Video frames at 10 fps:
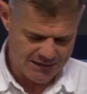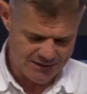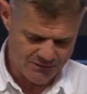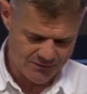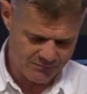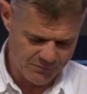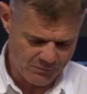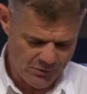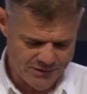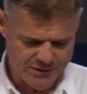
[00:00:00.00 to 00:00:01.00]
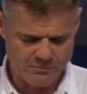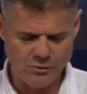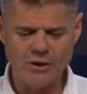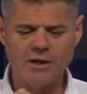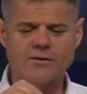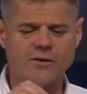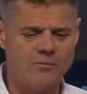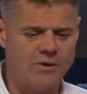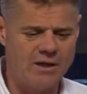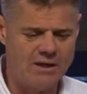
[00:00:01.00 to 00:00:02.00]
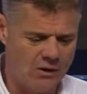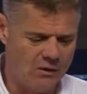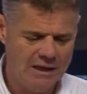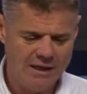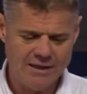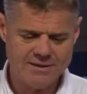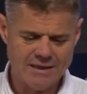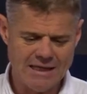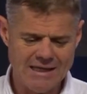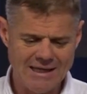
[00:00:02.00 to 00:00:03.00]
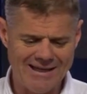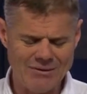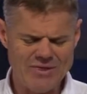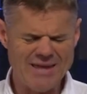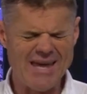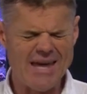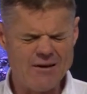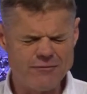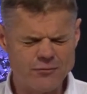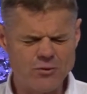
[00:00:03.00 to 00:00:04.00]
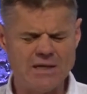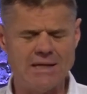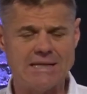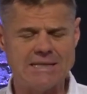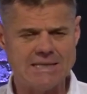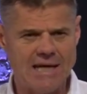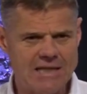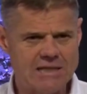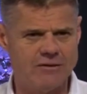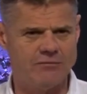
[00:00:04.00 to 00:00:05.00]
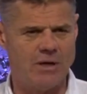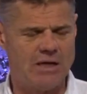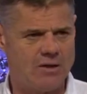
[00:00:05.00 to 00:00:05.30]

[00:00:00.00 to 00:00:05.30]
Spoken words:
sort of deposit booking somebody. No, it's saying with every intent of my